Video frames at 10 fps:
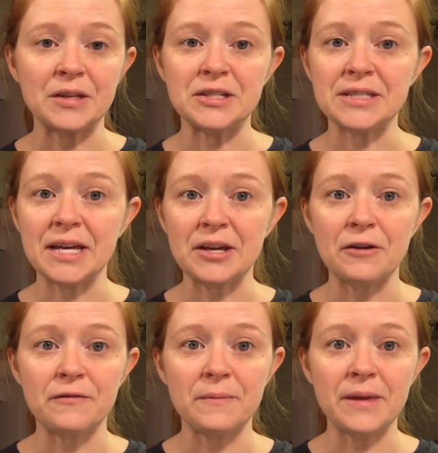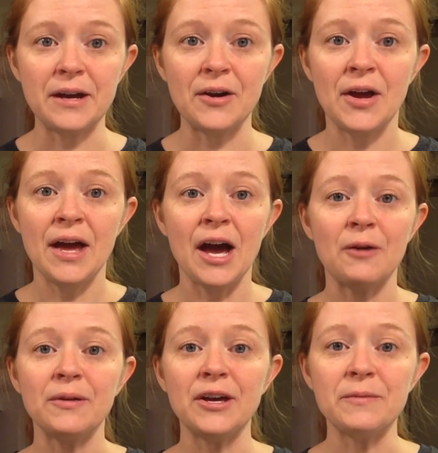just kind of go from there.
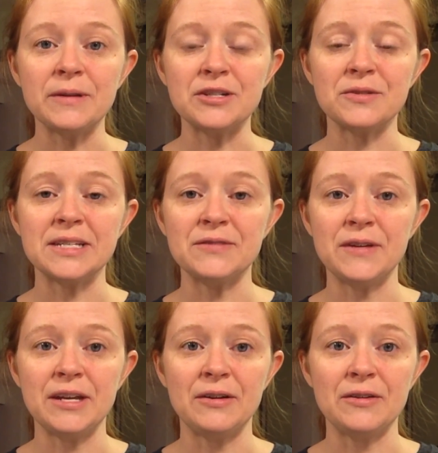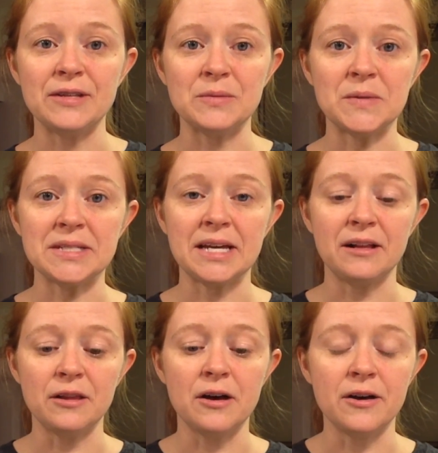I really hope you enjoy this video. I know this one was kind
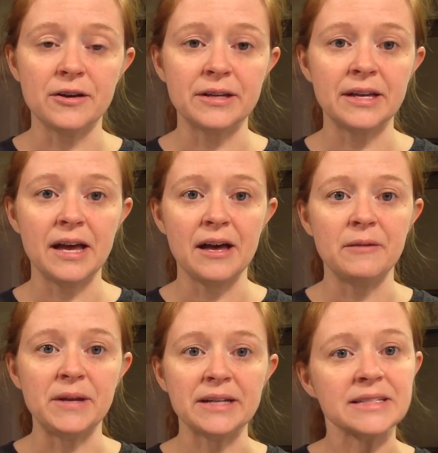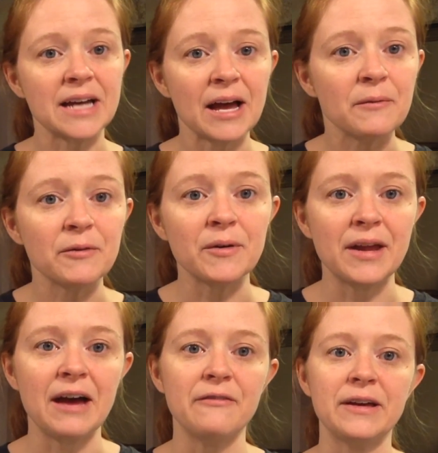of long. Next time we won't
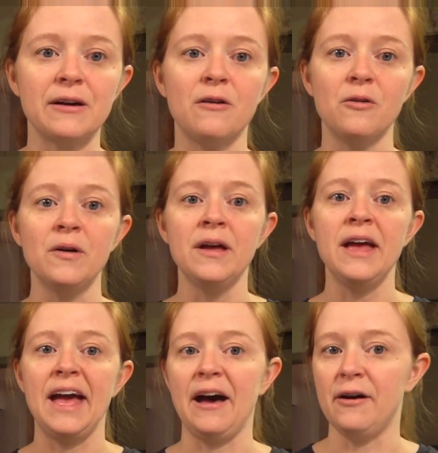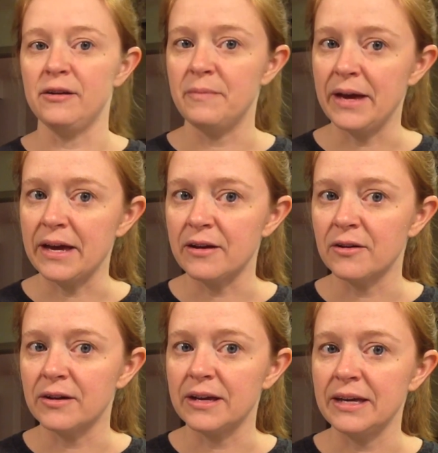have like a whole how to bake
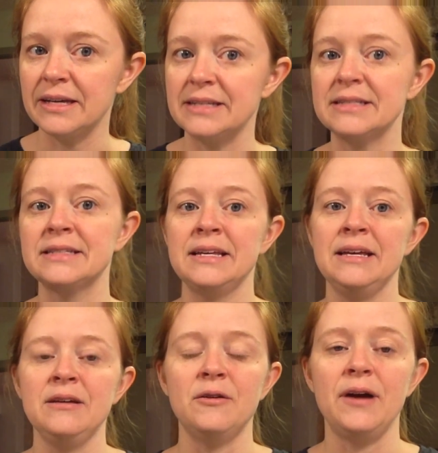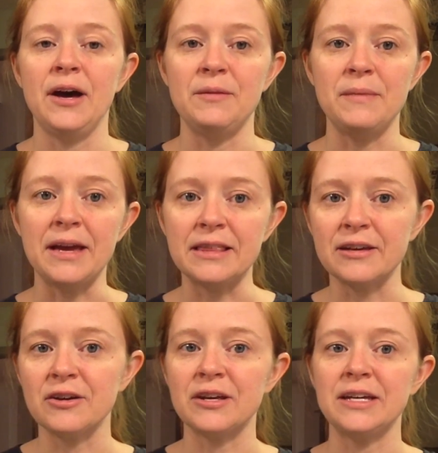cookies or how to make the
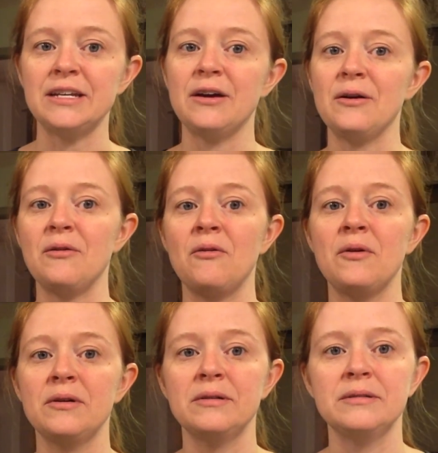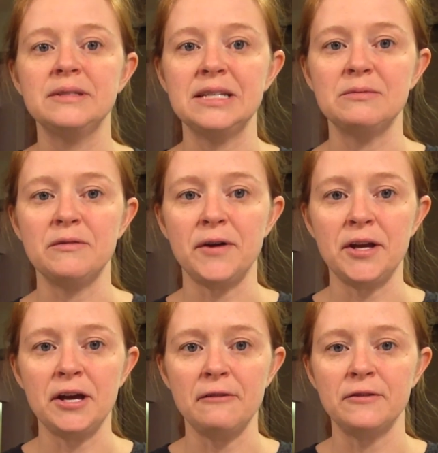cookie dough. Since we've already
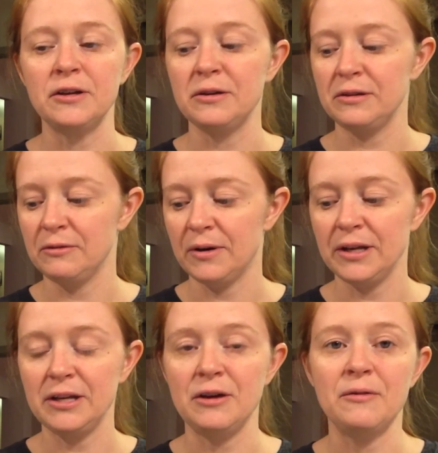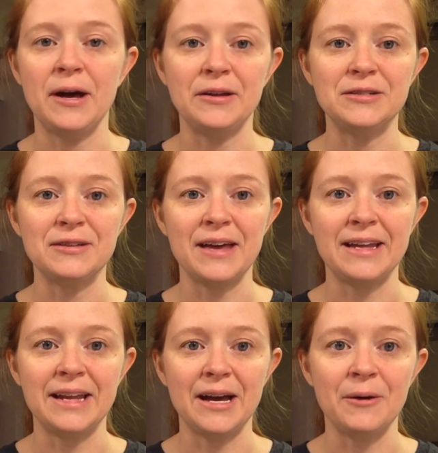covered it, you already know how to do that
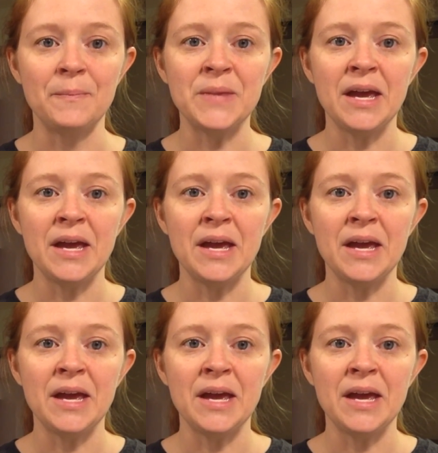now.